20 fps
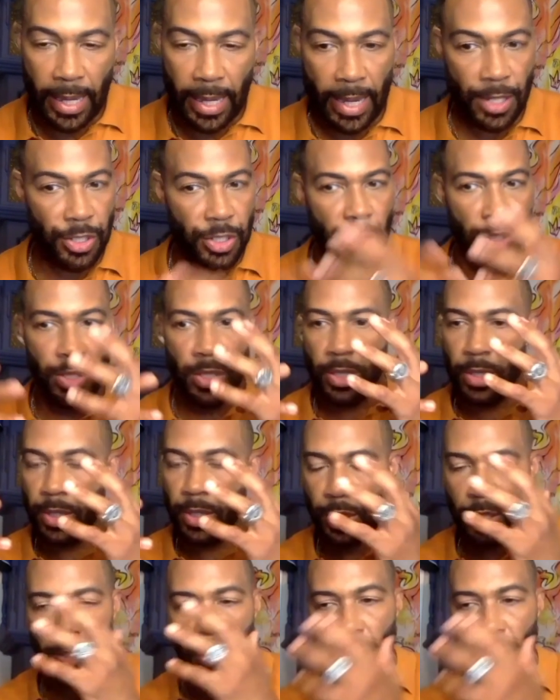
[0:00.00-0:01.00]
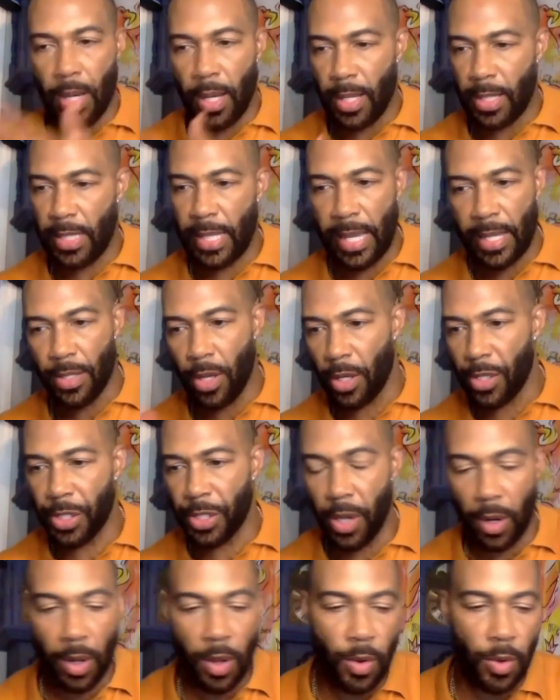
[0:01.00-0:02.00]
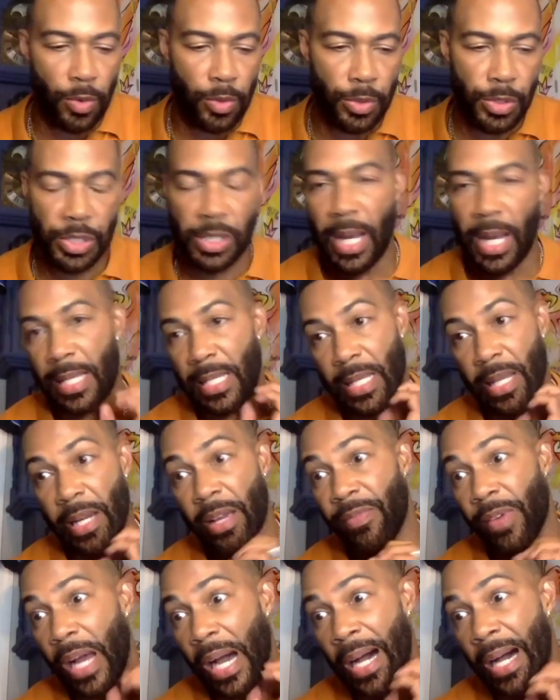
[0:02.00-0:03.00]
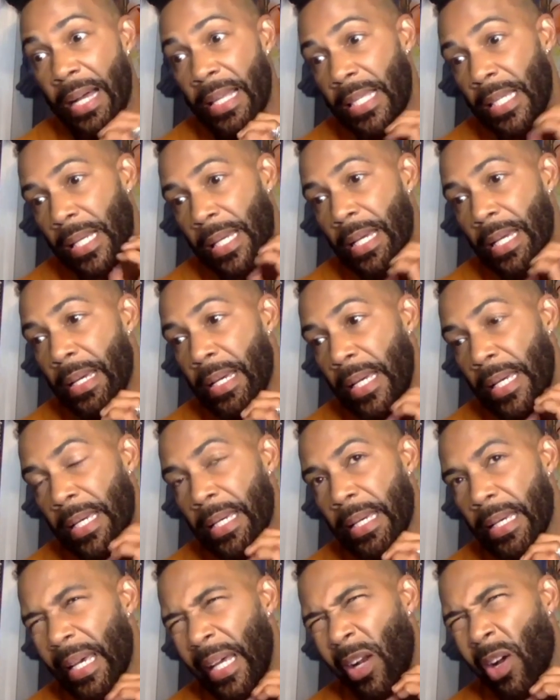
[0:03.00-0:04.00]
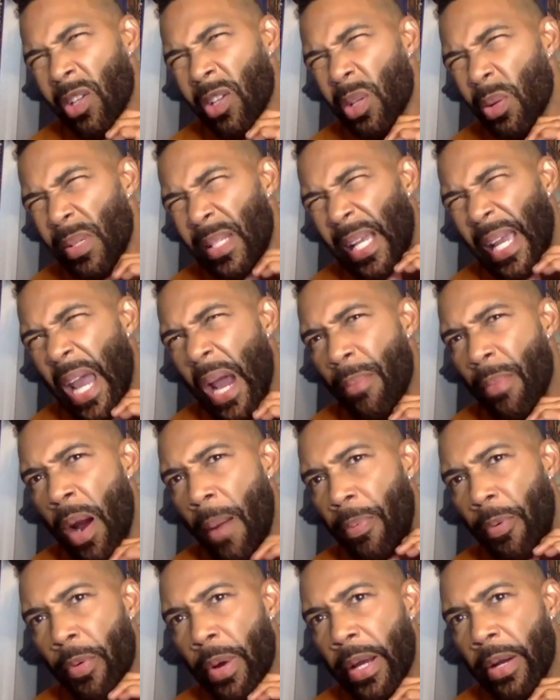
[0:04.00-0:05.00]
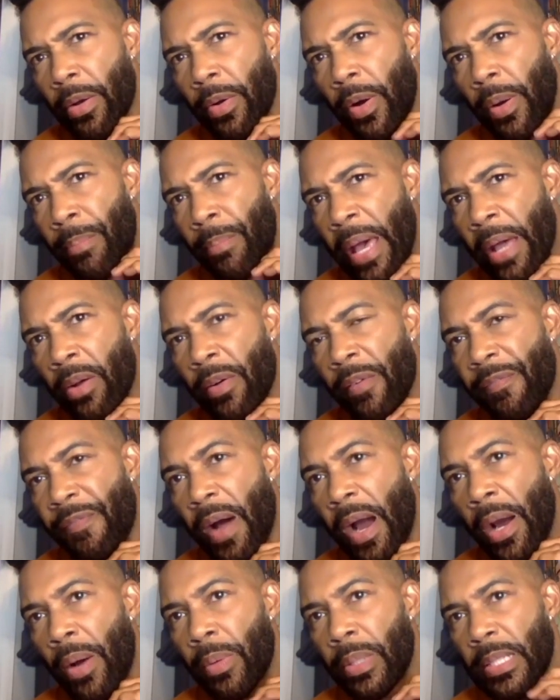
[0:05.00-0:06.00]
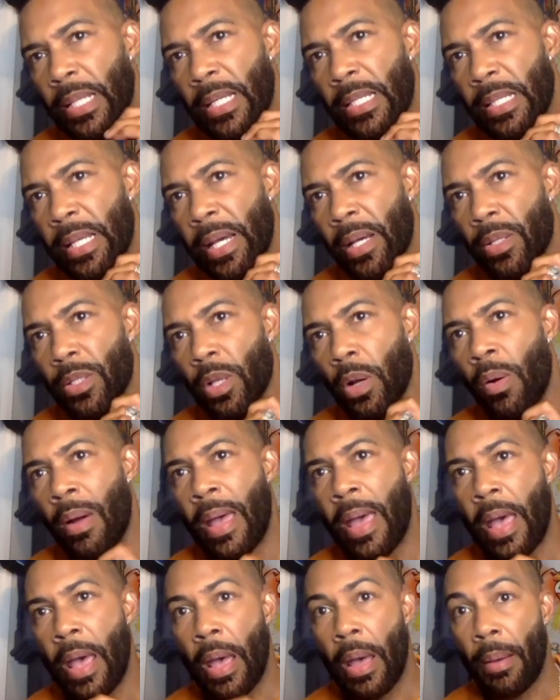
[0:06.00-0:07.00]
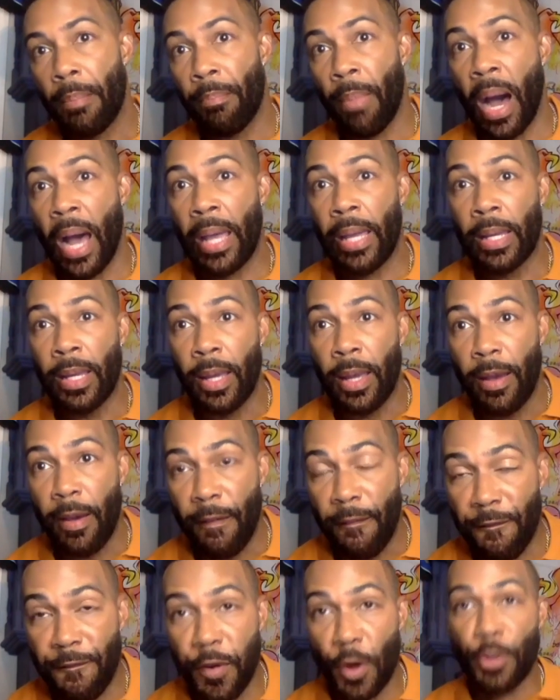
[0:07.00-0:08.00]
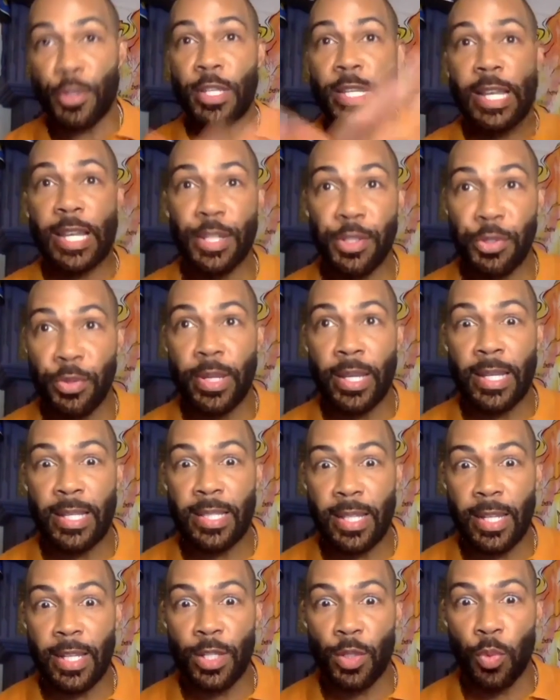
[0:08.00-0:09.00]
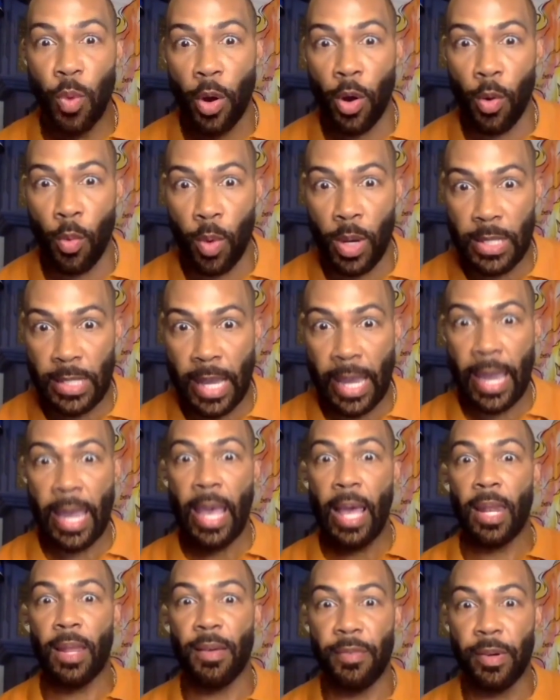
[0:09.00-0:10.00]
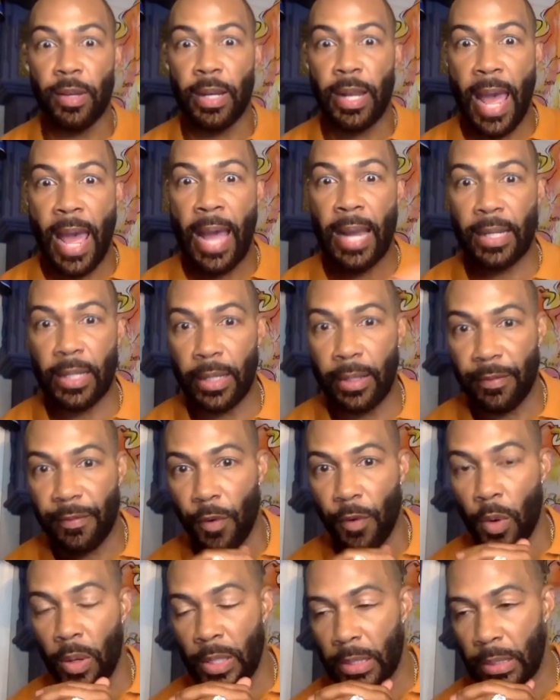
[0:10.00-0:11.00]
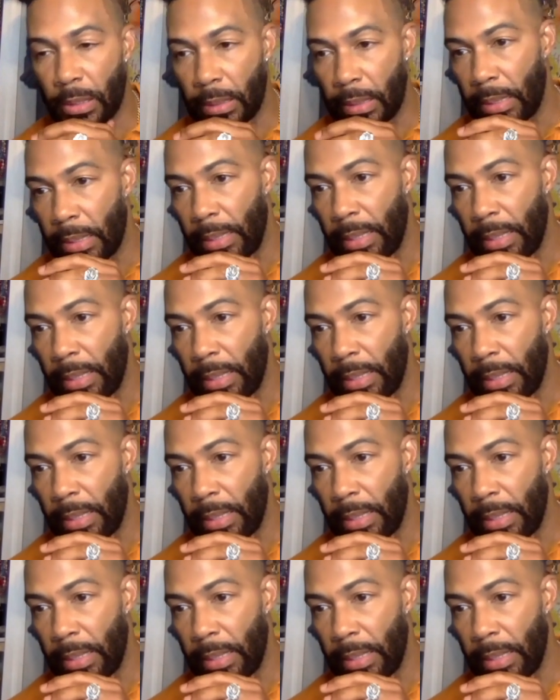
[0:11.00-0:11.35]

And Sh Sh uh, Cesar Charlone, who shot City of Gods, and also as a camera operator on Man on Fire with Denzel. So my first entry into this world was a hell of an acting force.